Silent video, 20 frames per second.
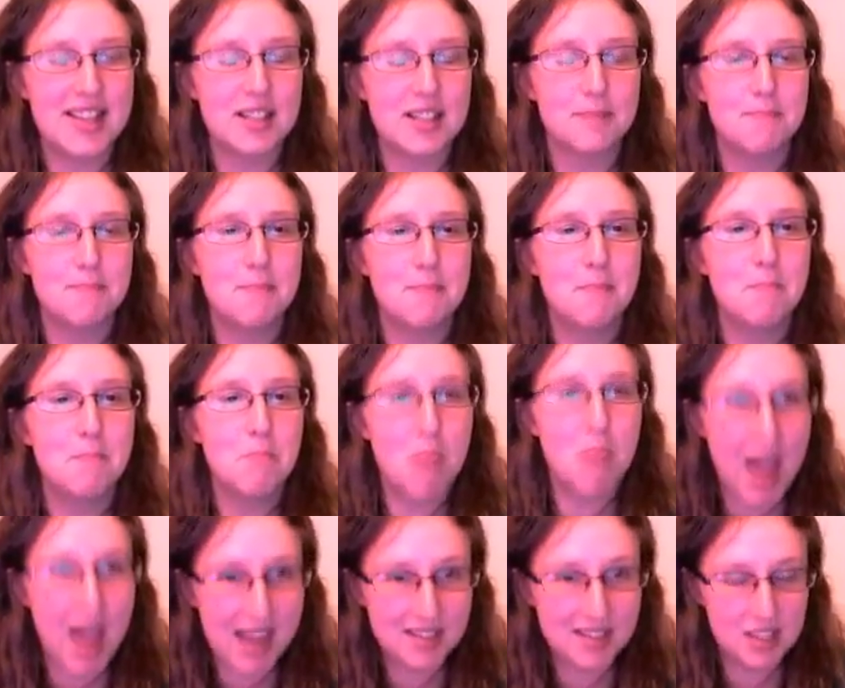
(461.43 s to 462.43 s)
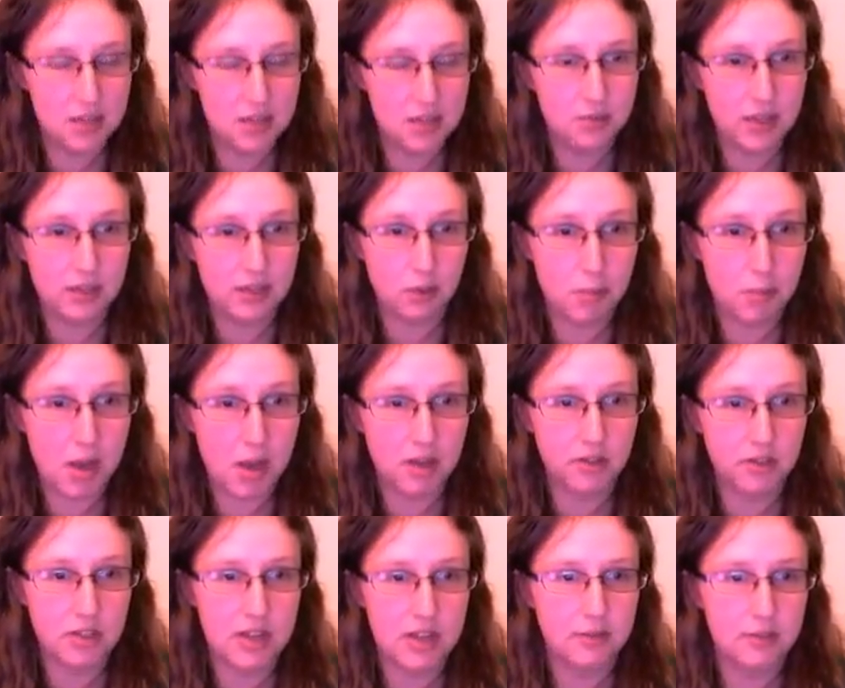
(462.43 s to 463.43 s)
it's massively
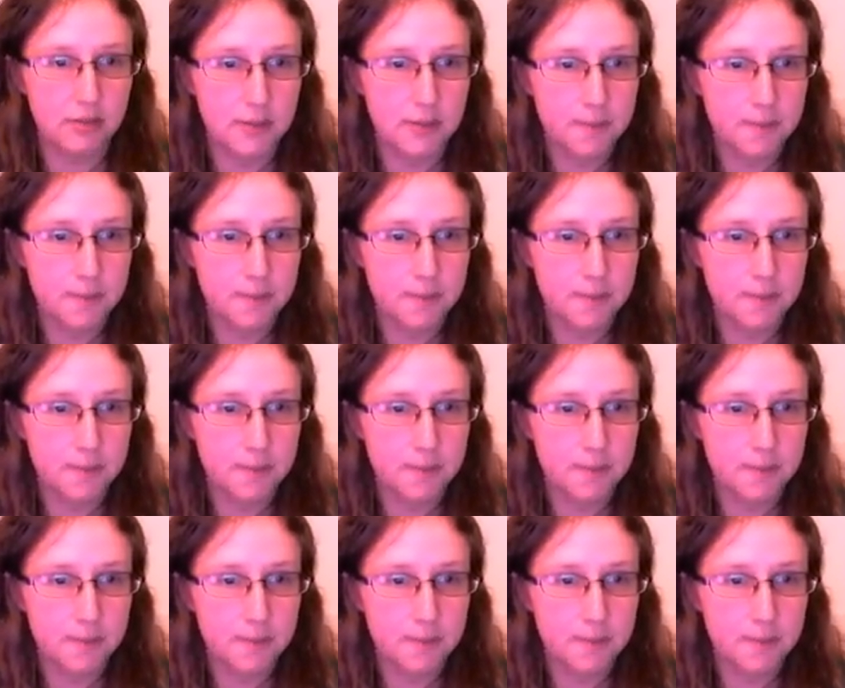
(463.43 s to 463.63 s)
repulsive.